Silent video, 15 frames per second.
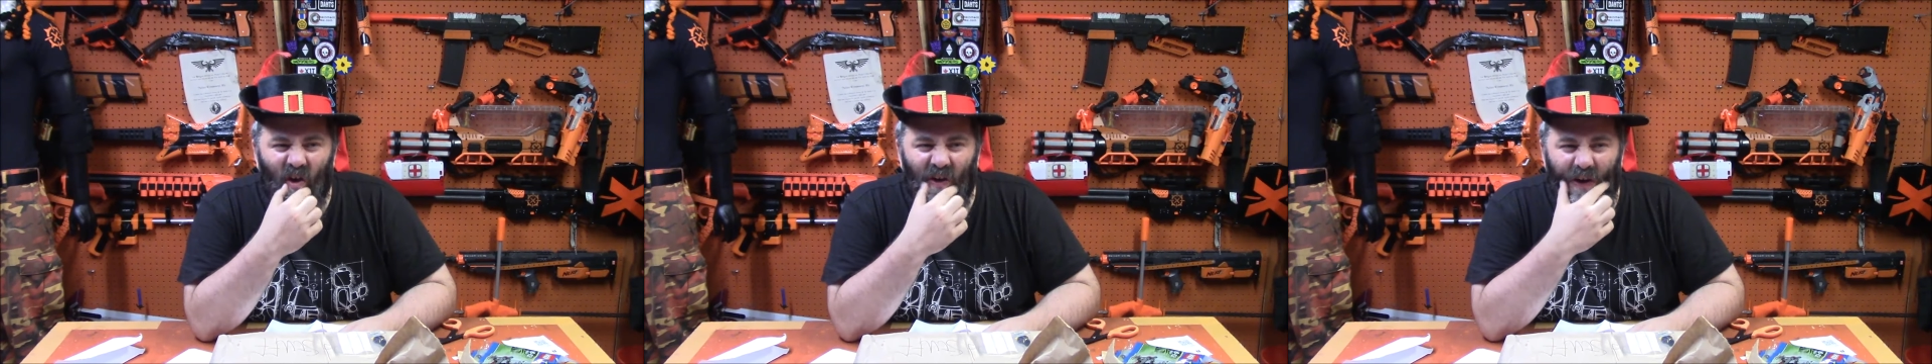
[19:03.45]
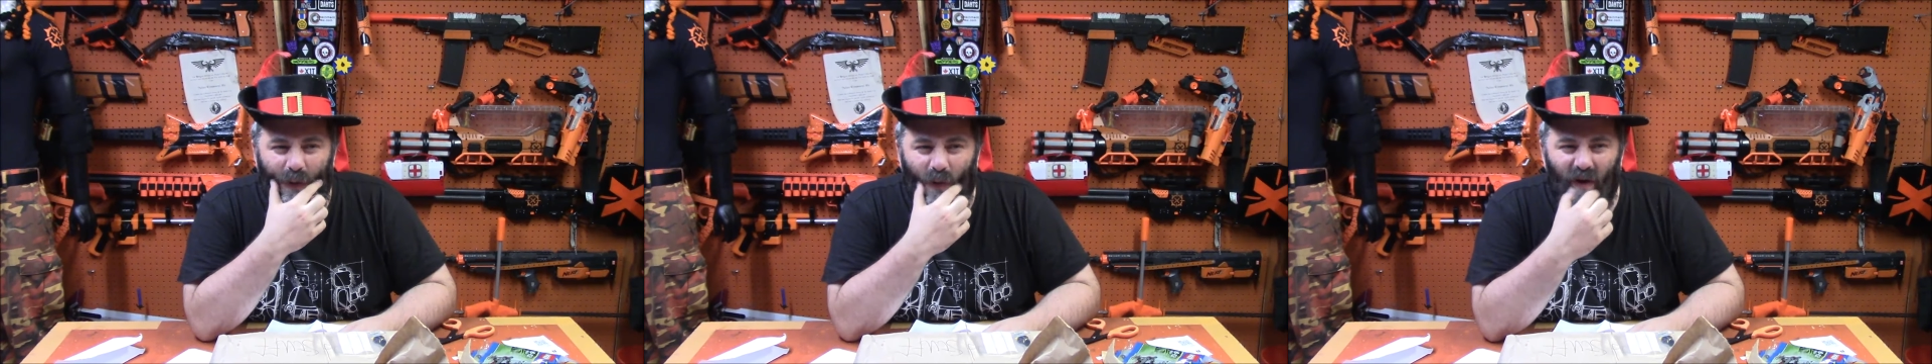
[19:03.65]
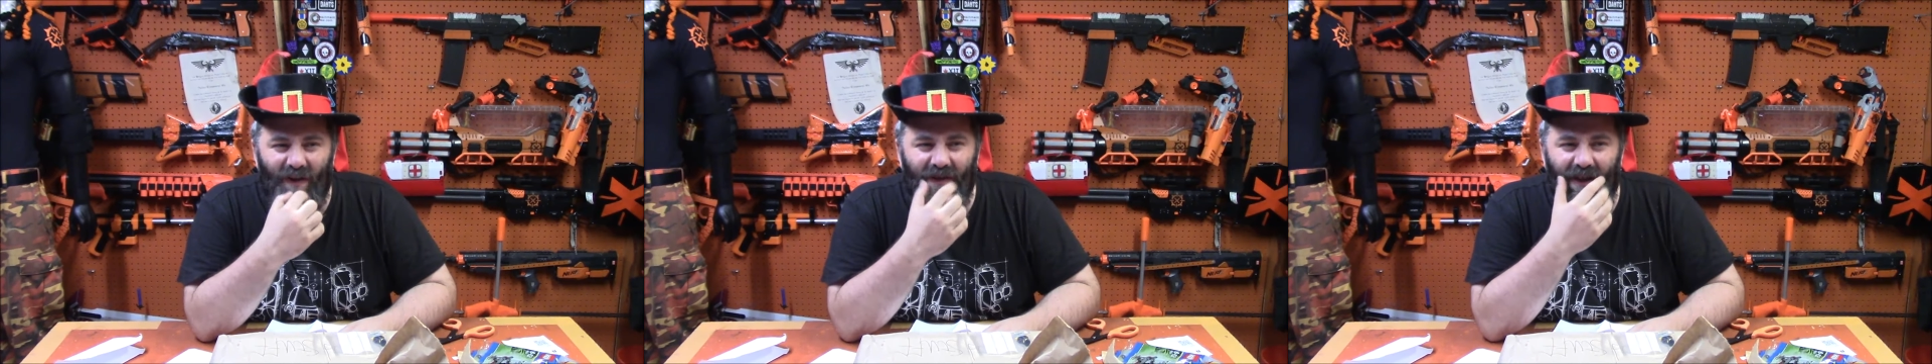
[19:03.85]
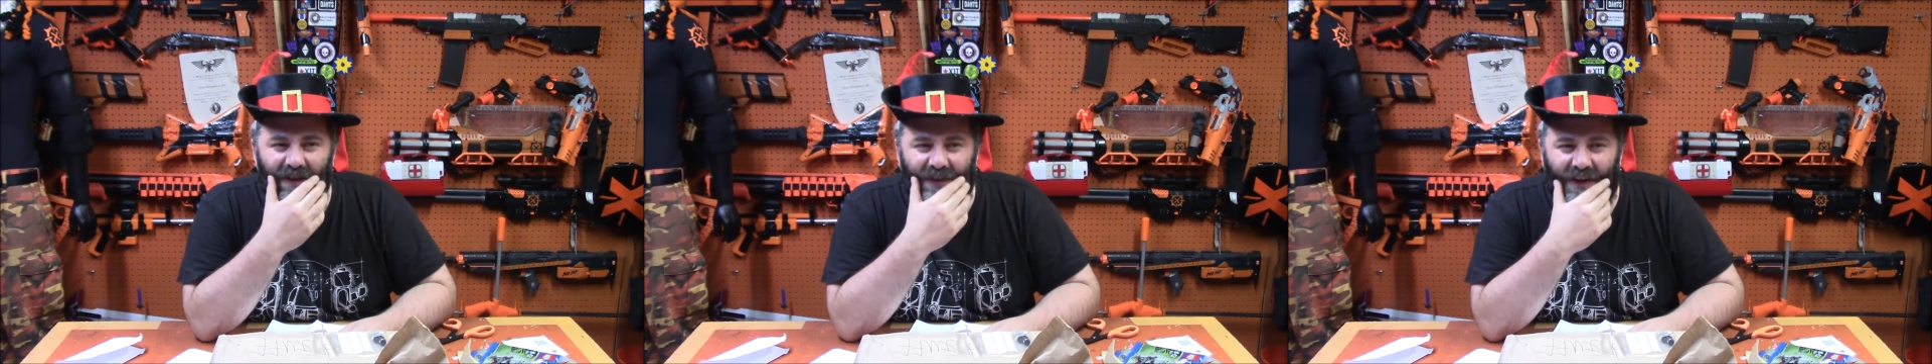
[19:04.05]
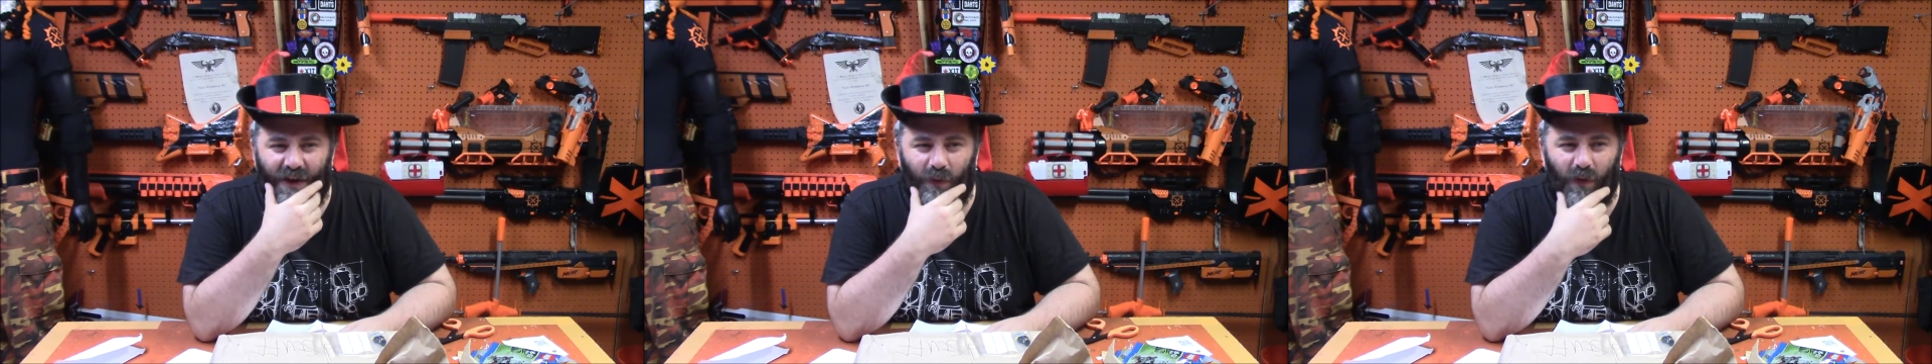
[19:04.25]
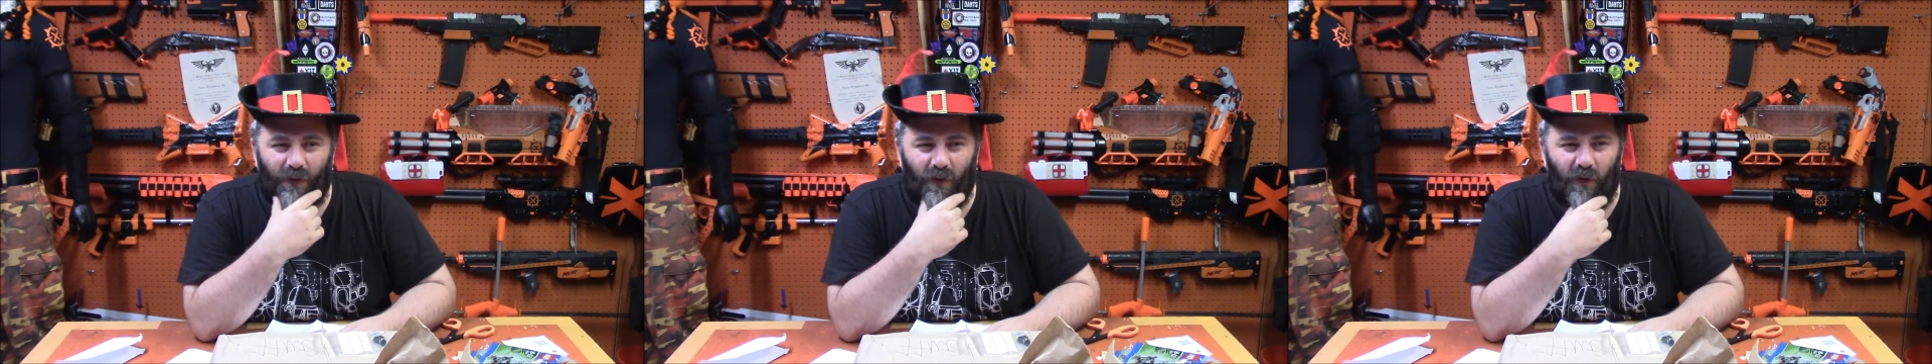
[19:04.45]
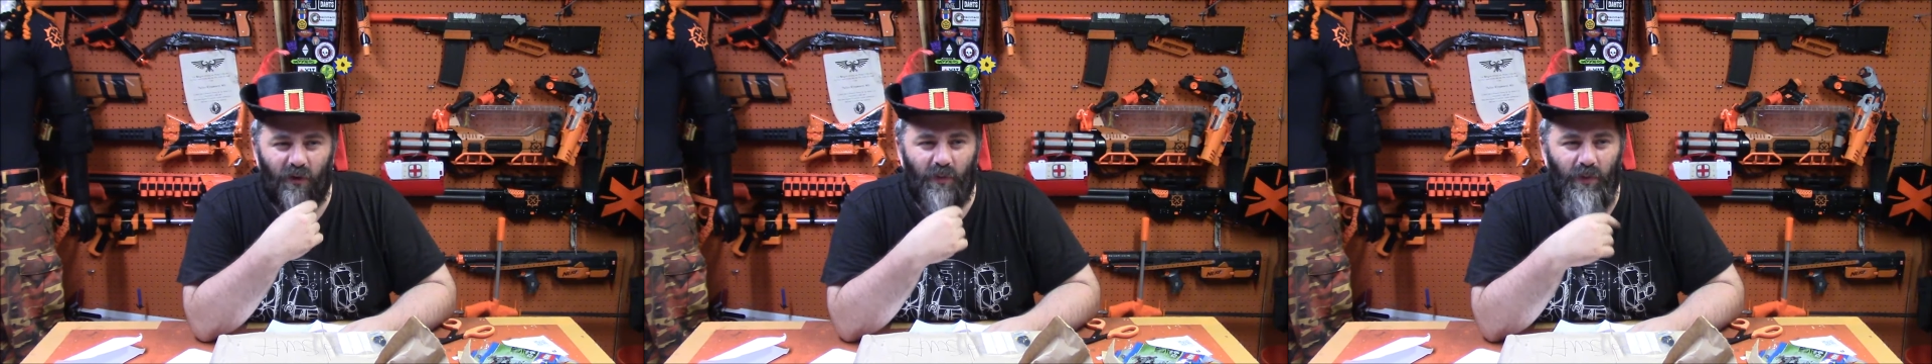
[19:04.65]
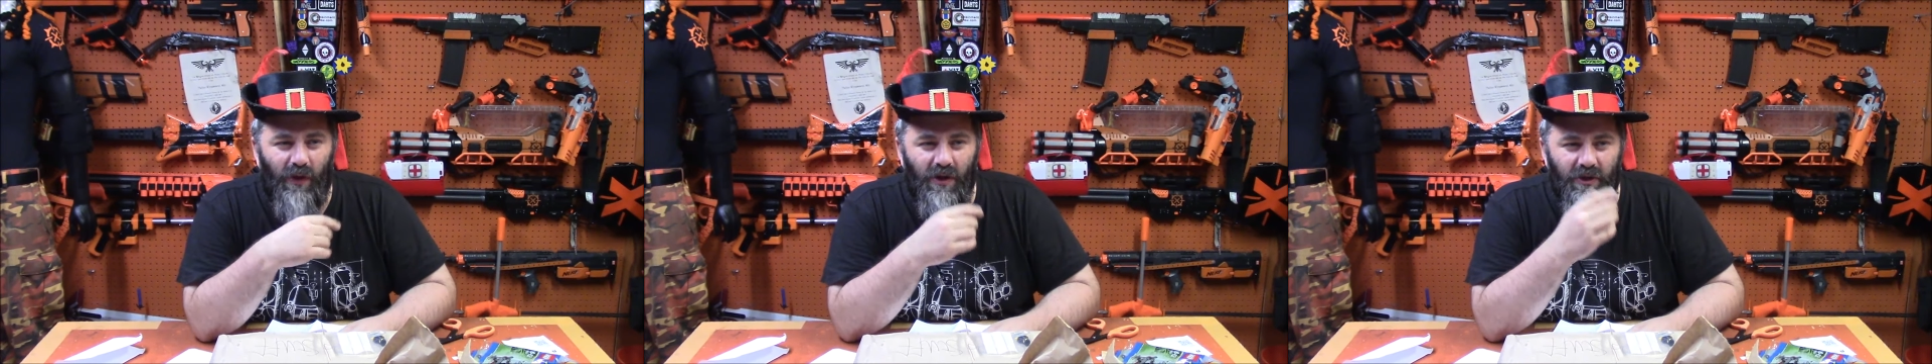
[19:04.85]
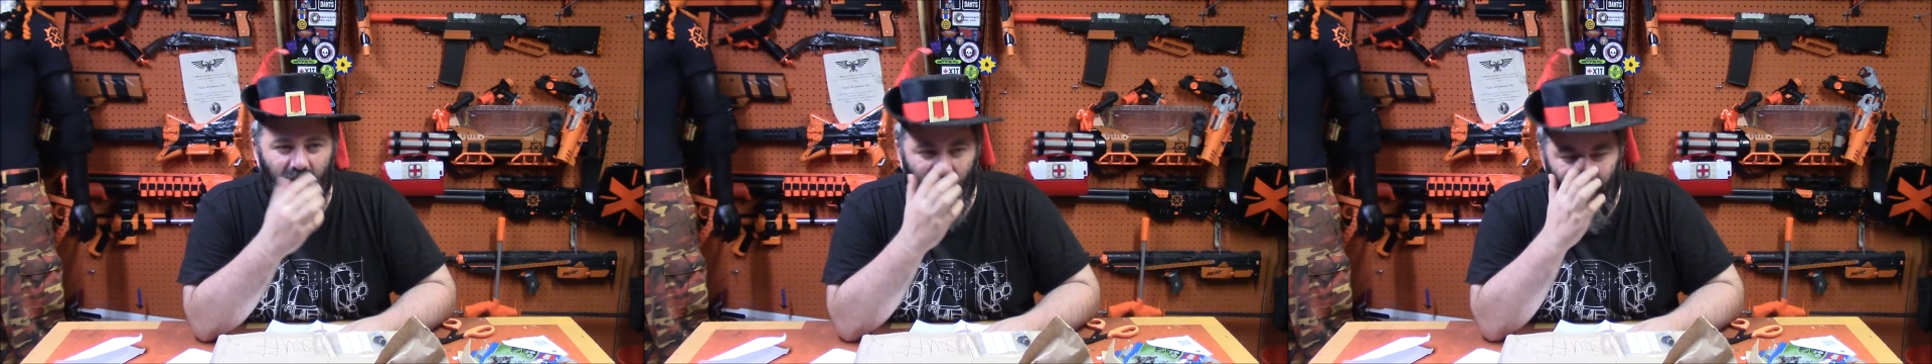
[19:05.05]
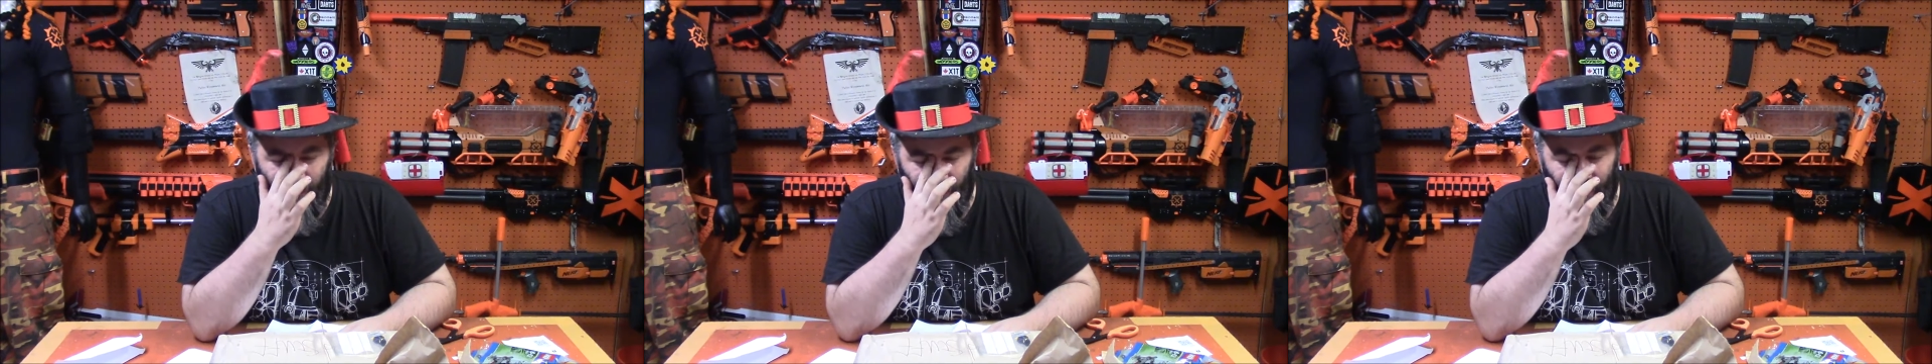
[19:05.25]
I want to say it's like a reverse
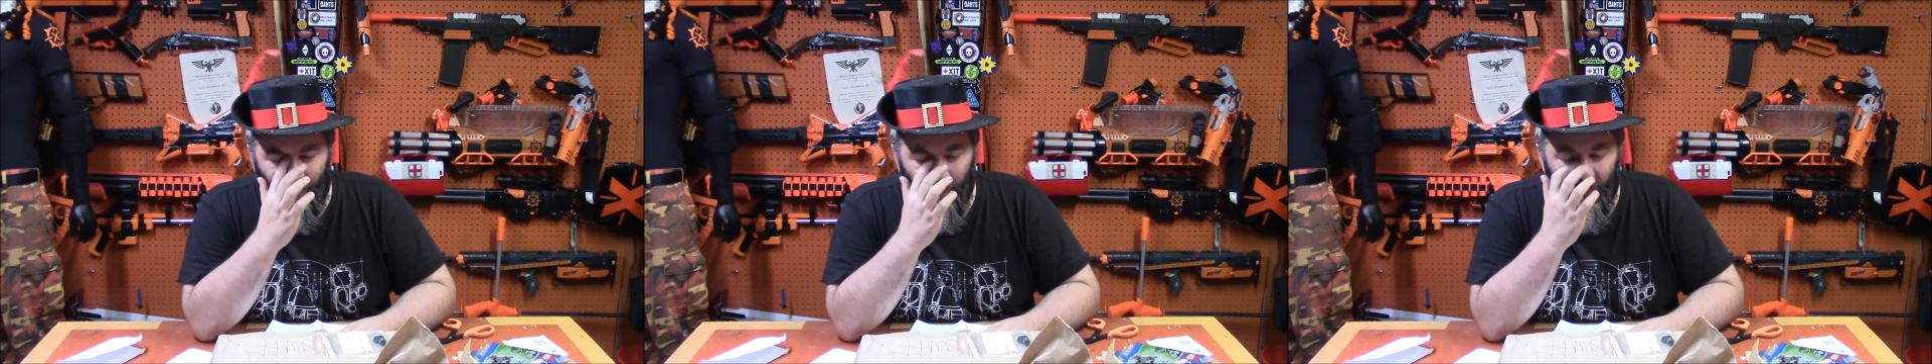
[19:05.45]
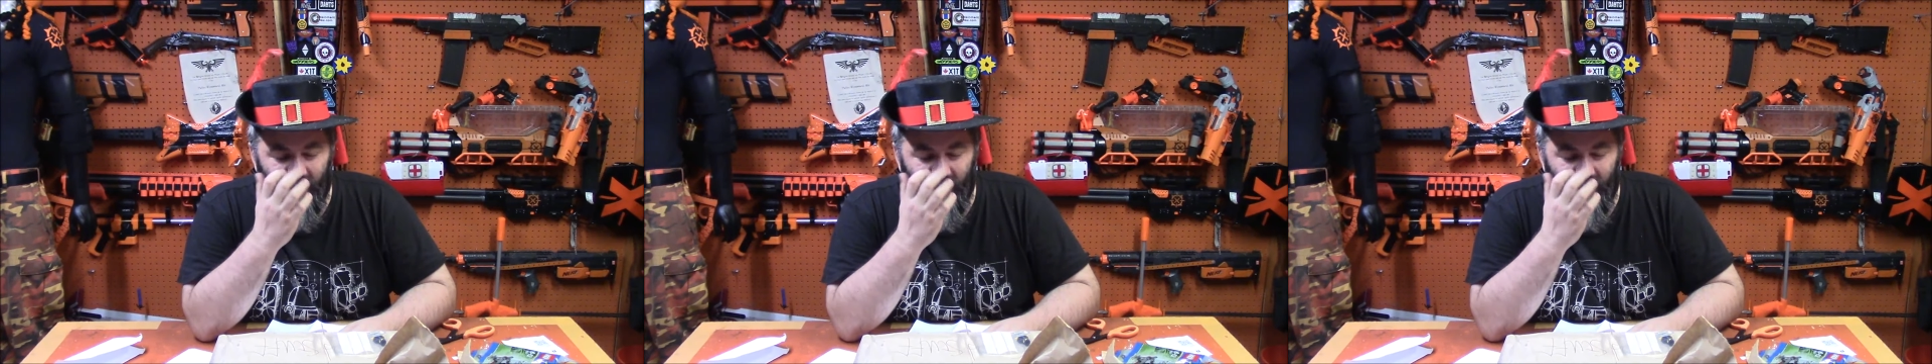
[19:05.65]
plunger system,